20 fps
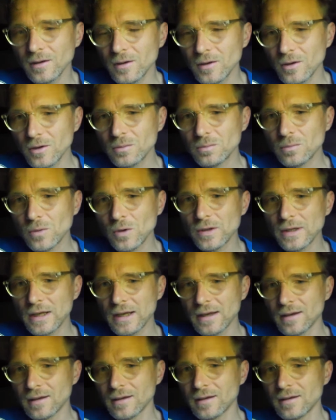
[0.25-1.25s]
Good
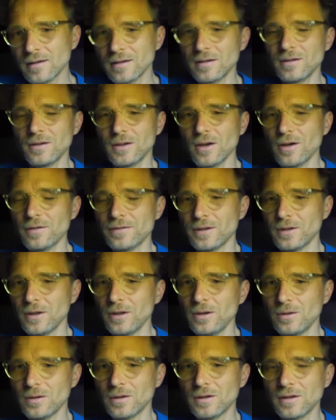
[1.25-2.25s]
morning, good
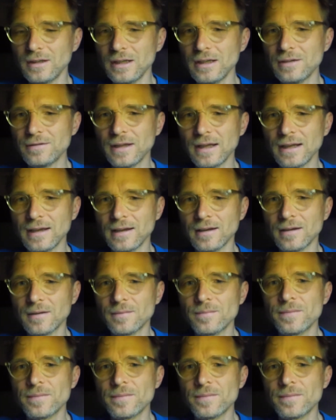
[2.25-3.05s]
afternoon, good evening.